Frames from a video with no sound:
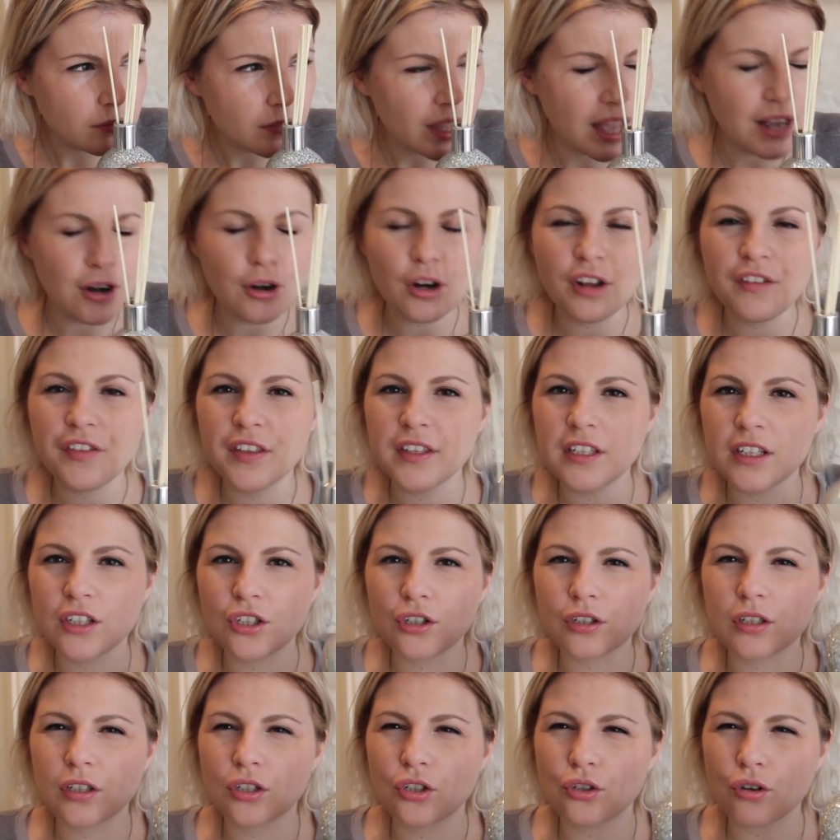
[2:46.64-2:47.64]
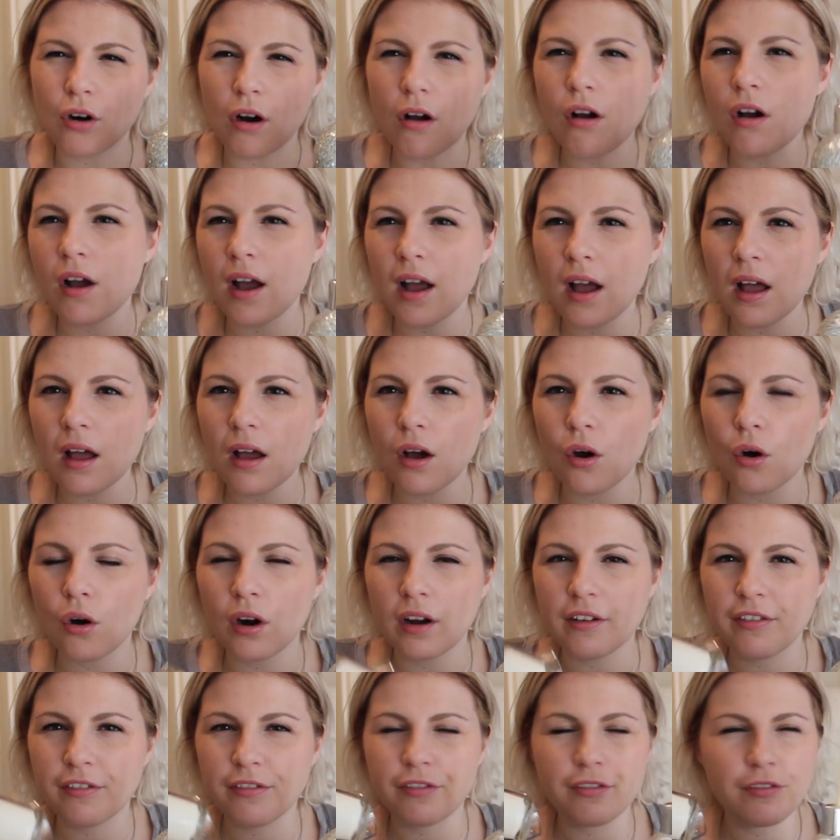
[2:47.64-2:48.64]
I don't know if this is just stronger or
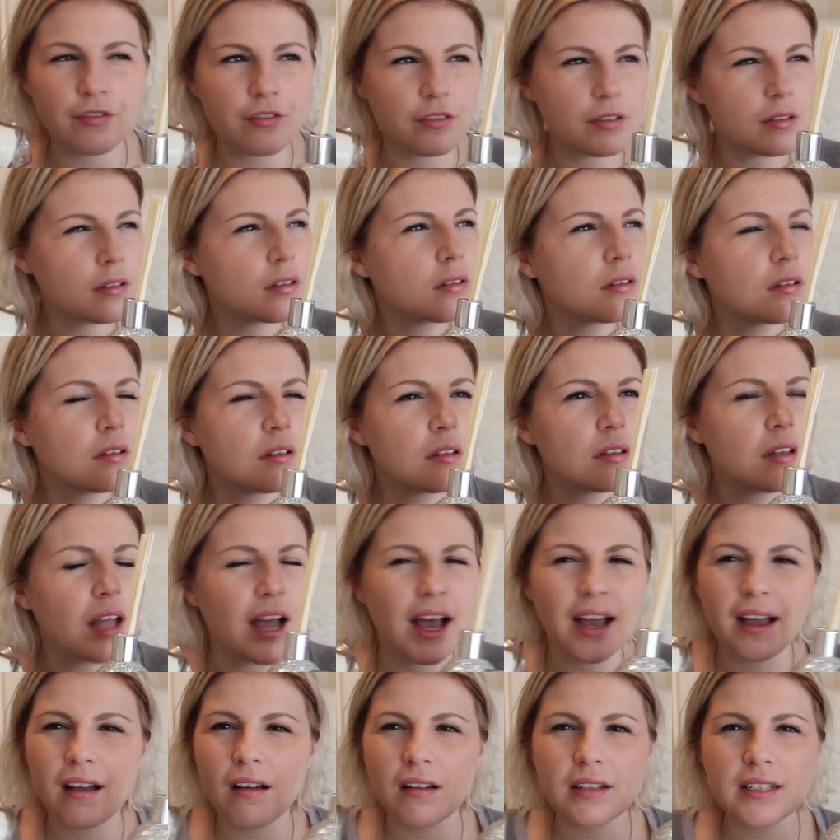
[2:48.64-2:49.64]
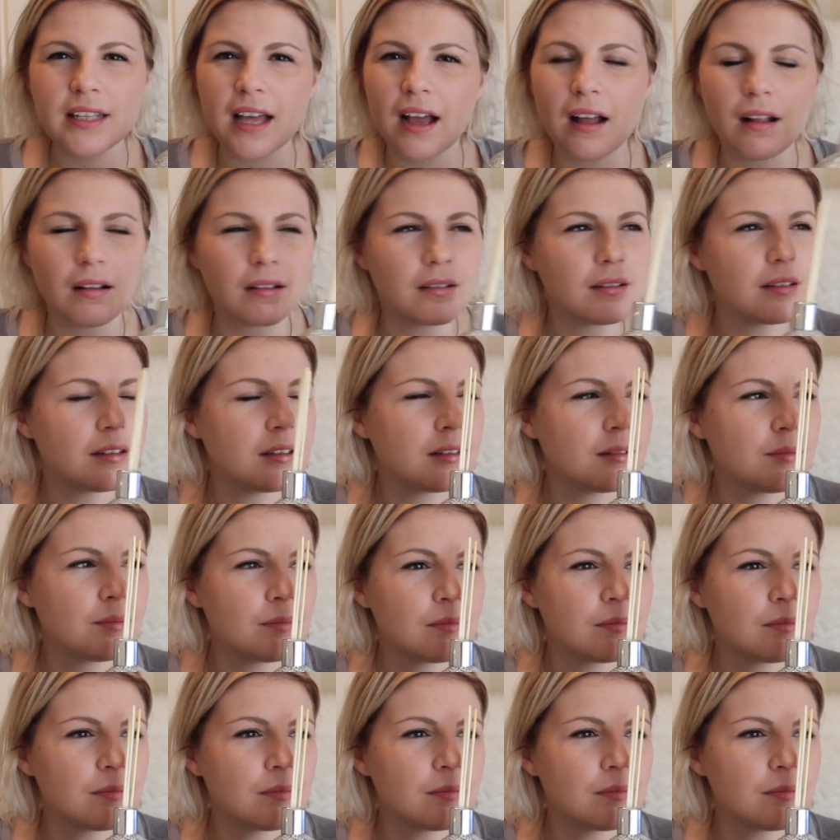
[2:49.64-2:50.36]
if, I can't tell.